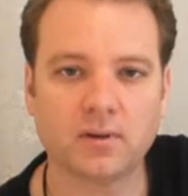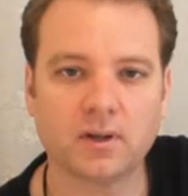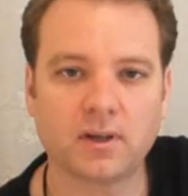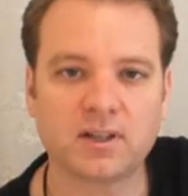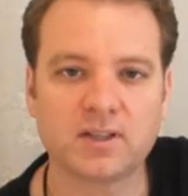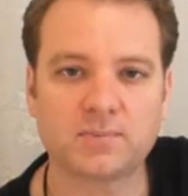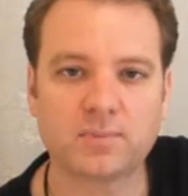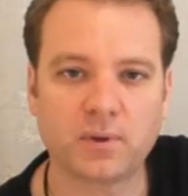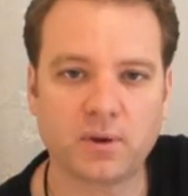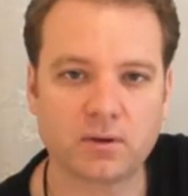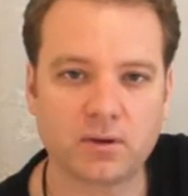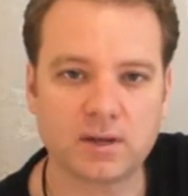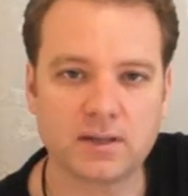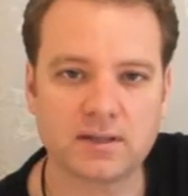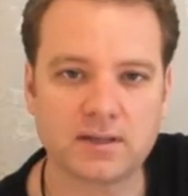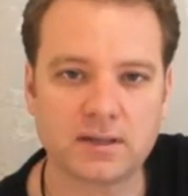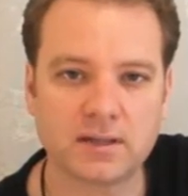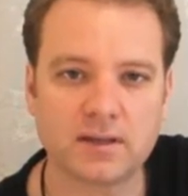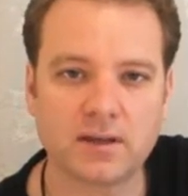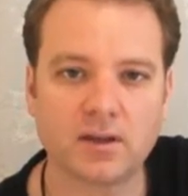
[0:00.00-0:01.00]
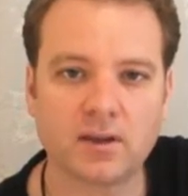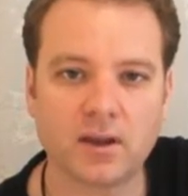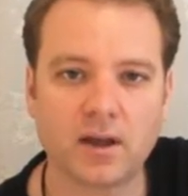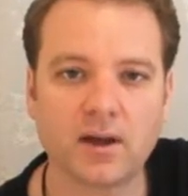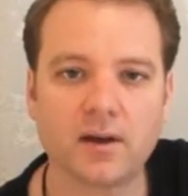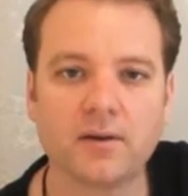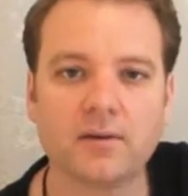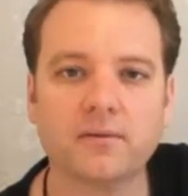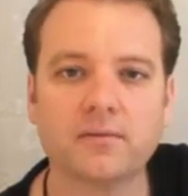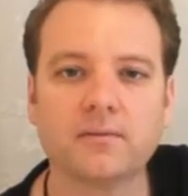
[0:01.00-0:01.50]
experiencing the
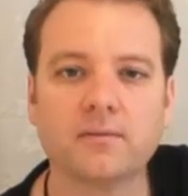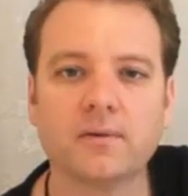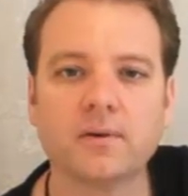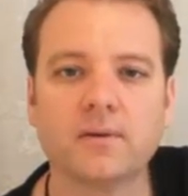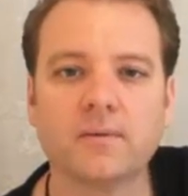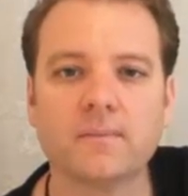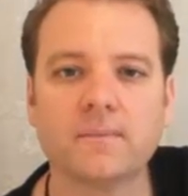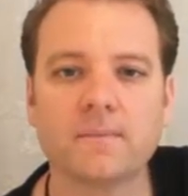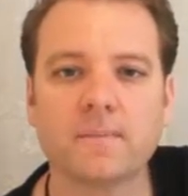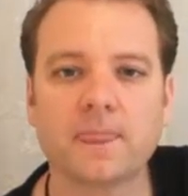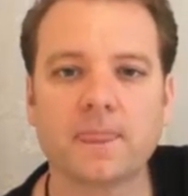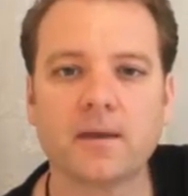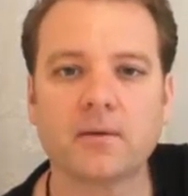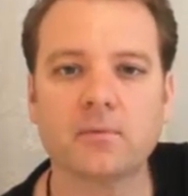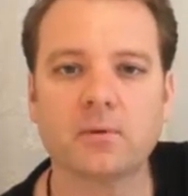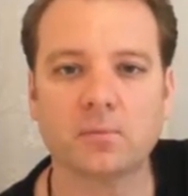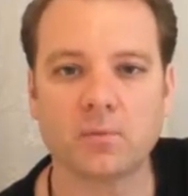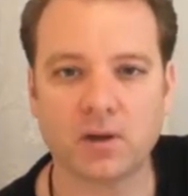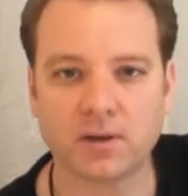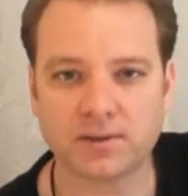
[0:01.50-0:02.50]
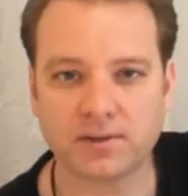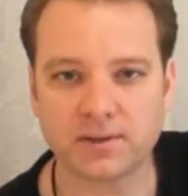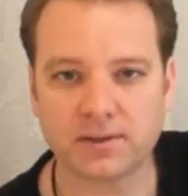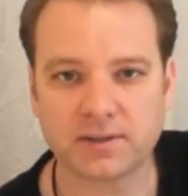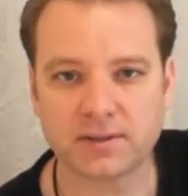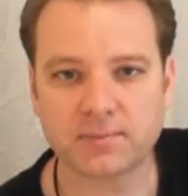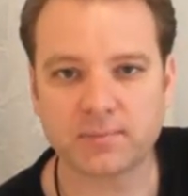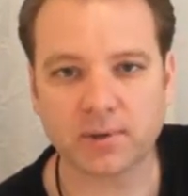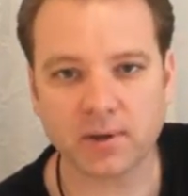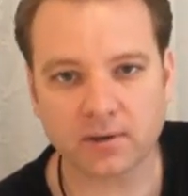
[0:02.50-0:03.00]
love that we want to
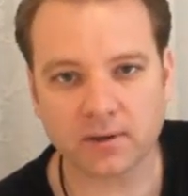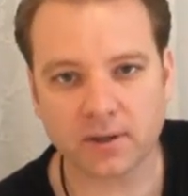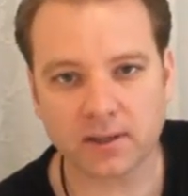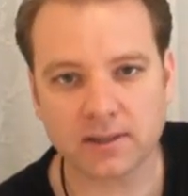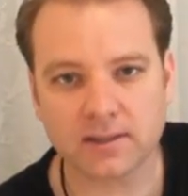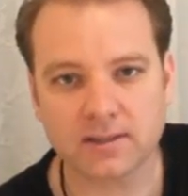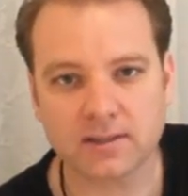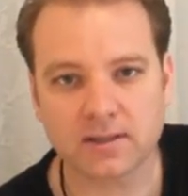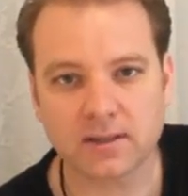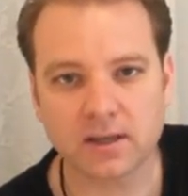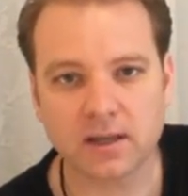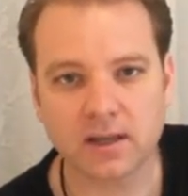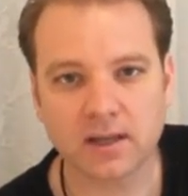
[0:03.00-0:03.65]
experience